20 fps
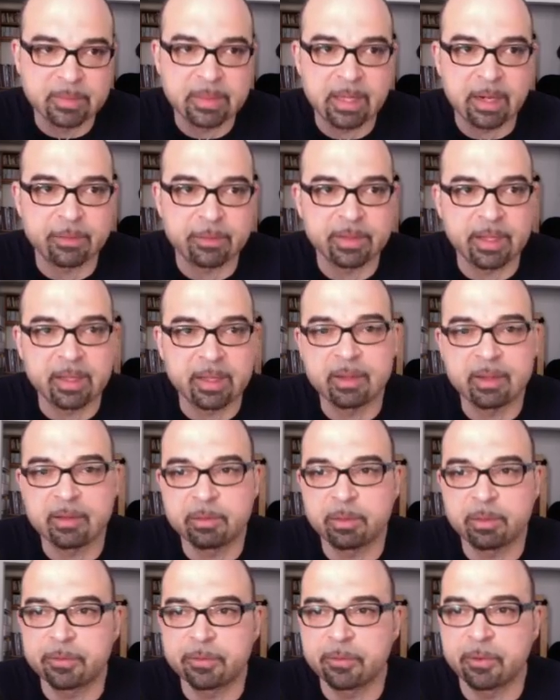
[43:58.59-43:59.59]
I've said this
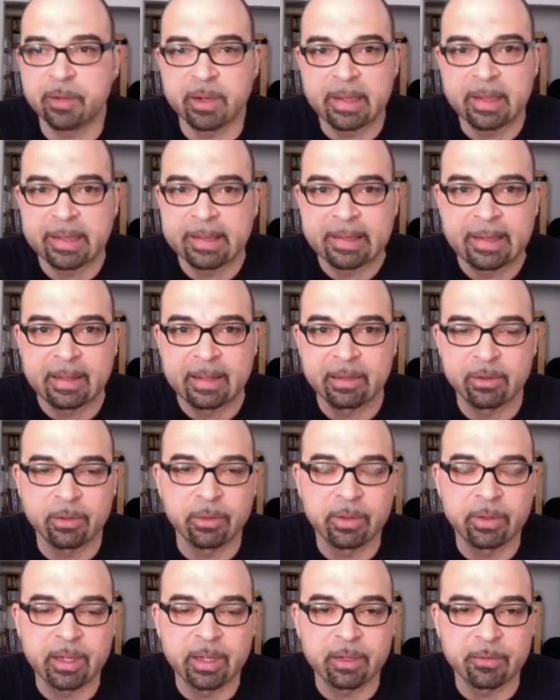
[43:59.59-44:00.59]
before. I
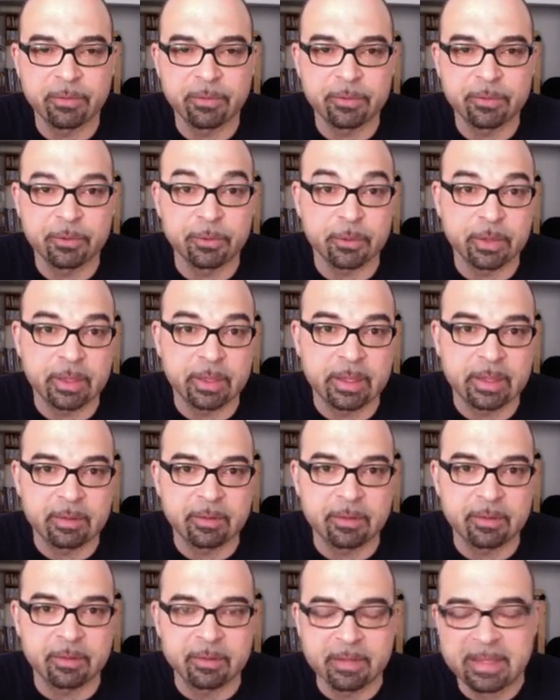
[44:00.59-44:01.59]
don't give short
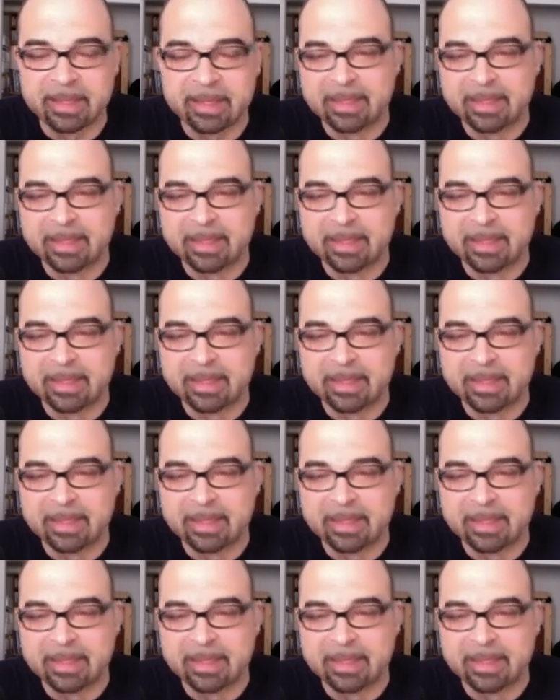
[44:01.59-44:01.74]
answers.